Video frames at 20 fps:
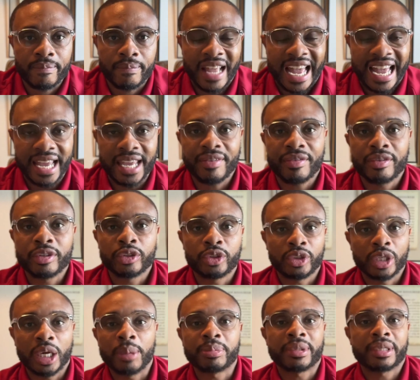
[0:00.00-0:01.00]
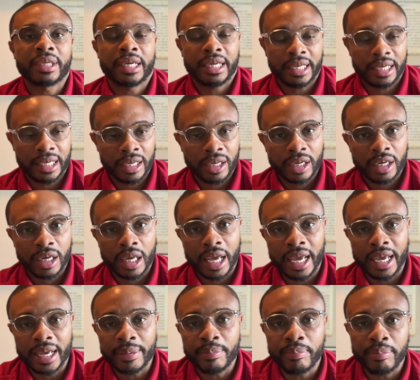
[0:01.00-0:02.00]
I even jumped in
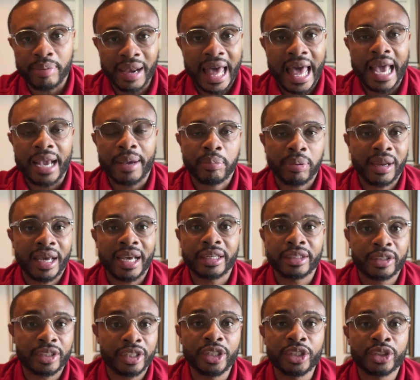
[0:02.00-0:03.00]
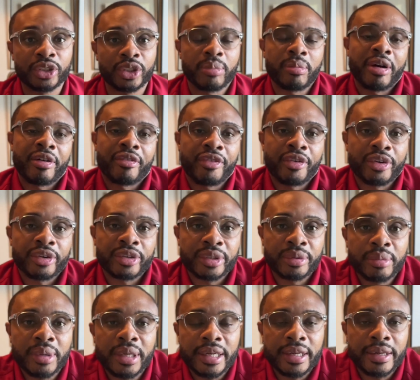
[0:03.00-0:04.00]
a black plain t-shirt my
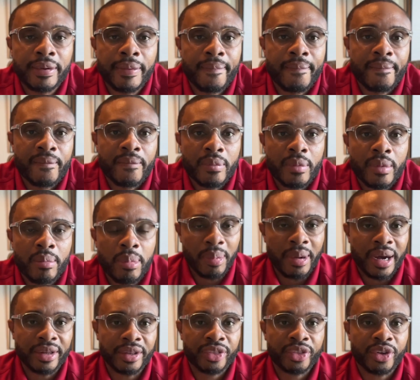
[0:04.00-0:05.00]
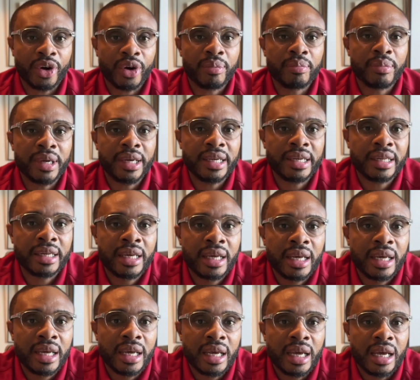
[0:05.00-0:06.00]
first meet. But by the third meet,
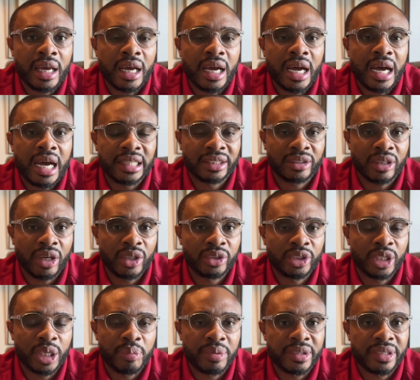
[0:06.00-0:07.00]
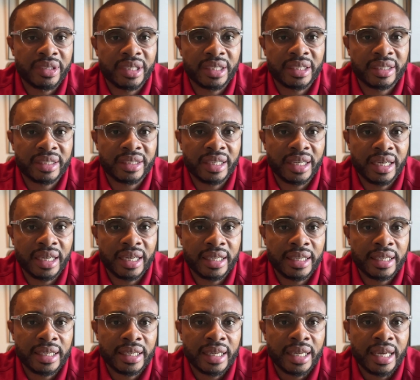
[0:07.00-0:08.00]
I started jumping
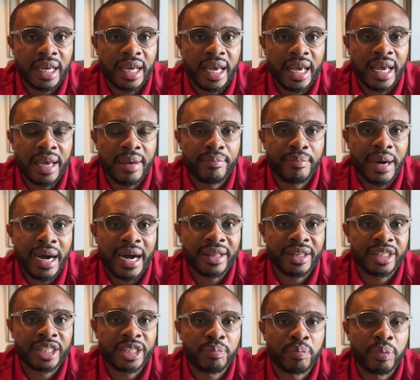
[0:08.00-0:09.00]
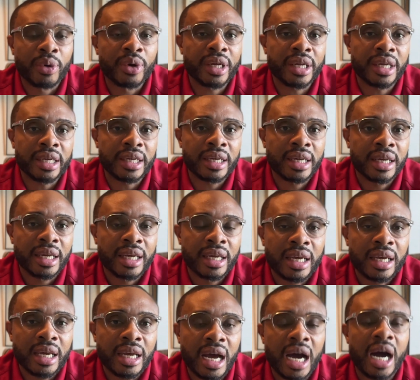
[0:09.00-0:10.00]
6'10", and by the spring,
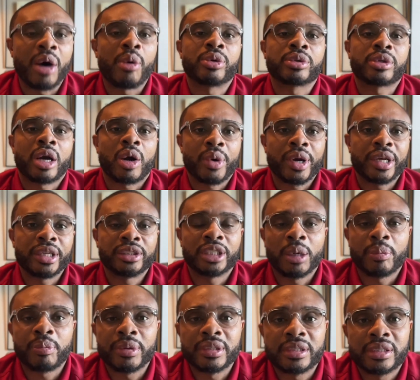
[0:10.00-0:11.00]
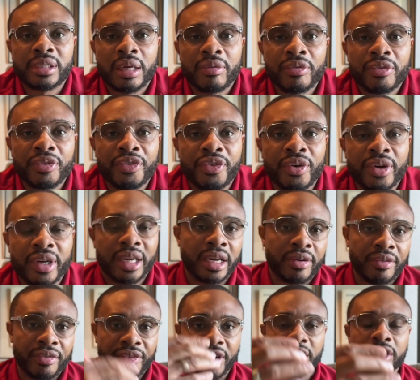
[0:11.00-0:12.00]
I was already jumping 7 foot, and
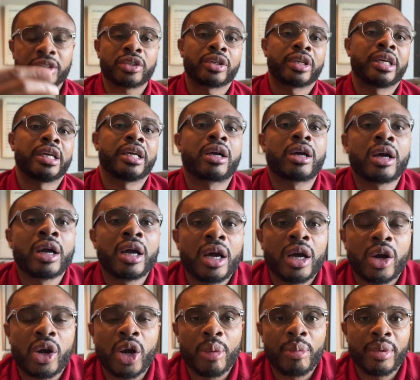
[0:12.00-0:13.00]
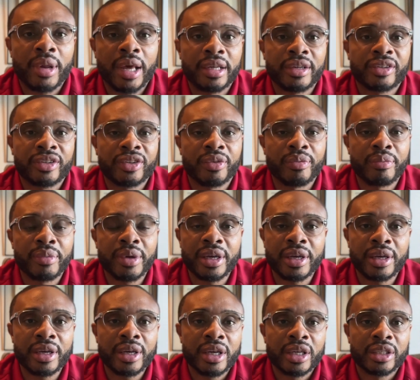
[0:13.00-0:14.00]
eventually it culminated to
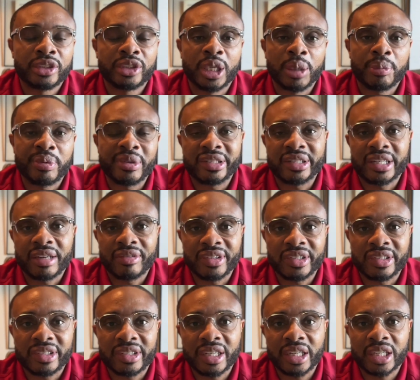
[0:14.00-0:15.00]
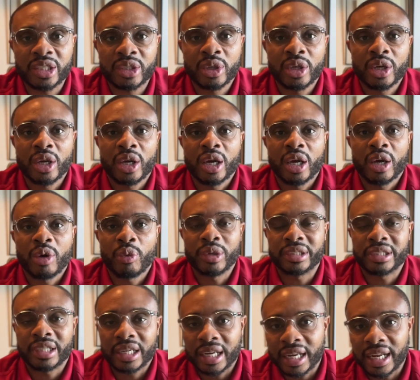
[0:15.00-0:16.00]
me jumping 7'6",
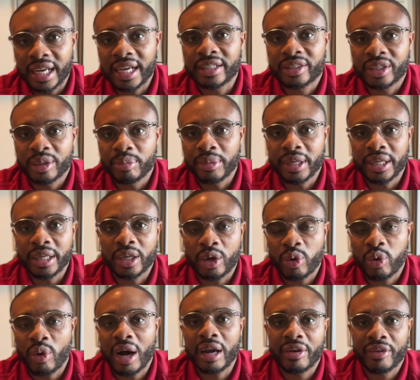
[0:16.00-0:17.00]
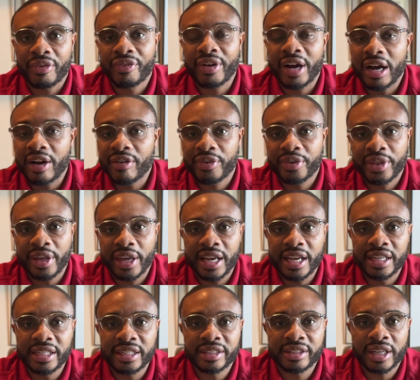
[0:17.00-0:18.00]
which led to me qualifying for the
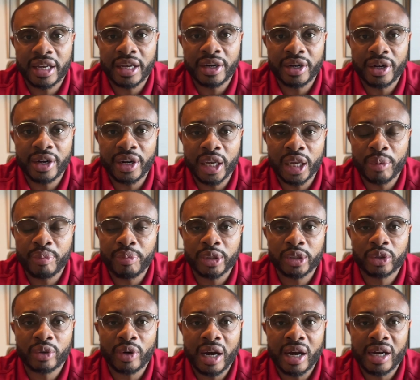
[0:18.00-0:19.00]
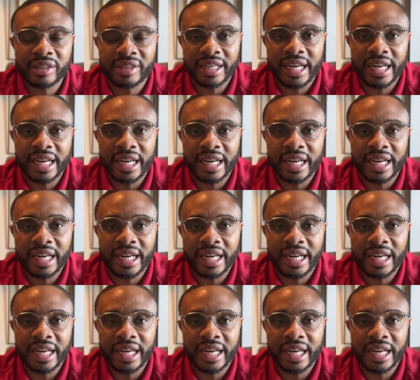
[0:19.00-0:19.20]
A standard Olympic trials.